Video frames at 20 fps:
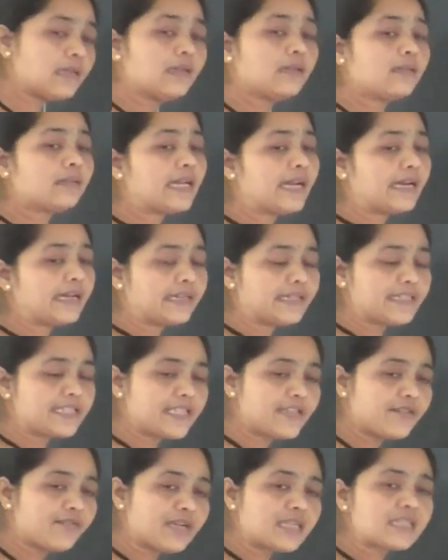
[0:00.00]
then
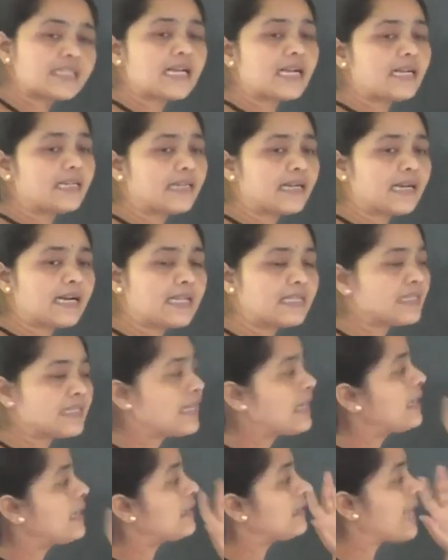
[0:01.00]
receiver's address.
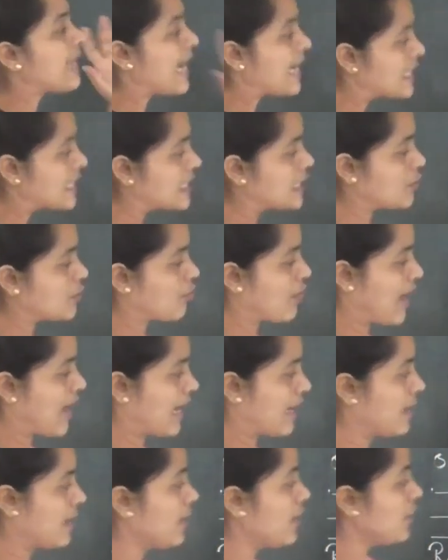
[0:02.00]
That's
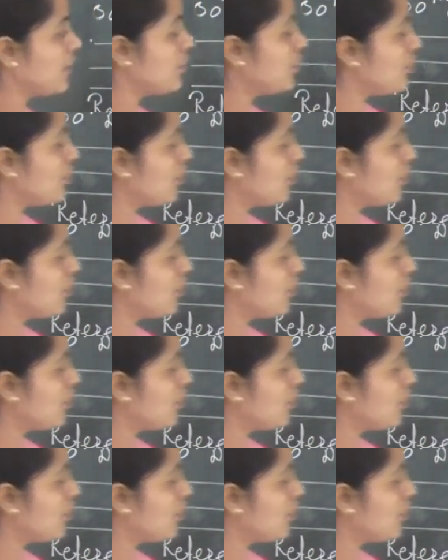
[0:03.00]
why you